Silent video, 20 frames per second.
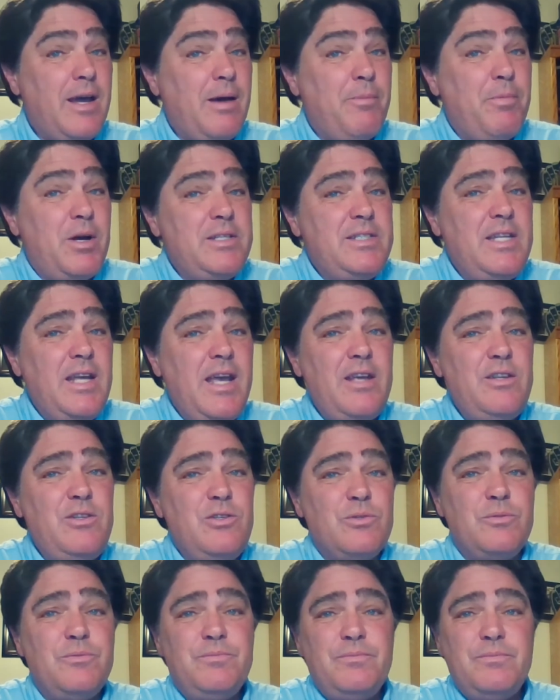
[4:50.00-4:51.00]
How about
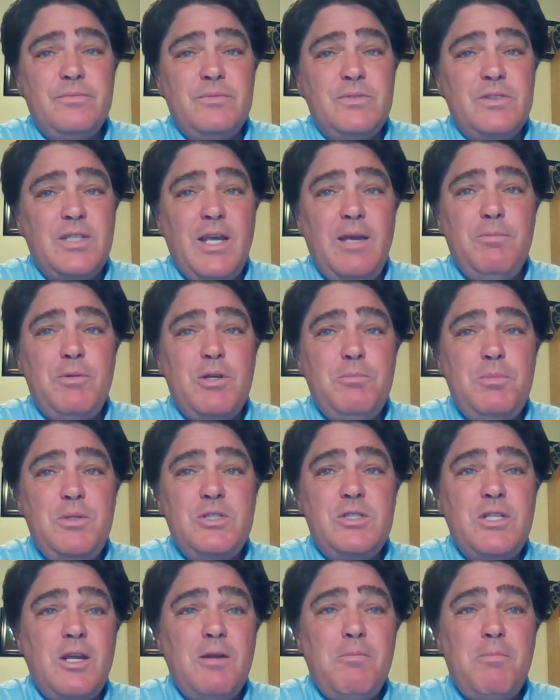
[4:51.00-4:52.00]
Daniel? Same could be
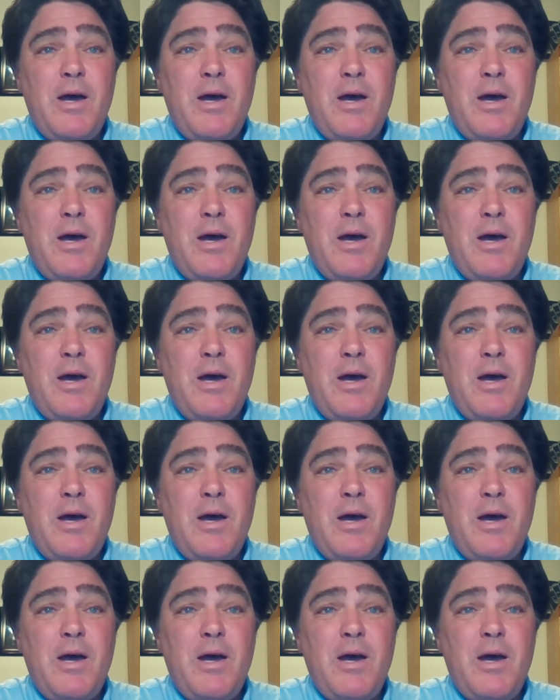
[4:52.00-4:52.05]
said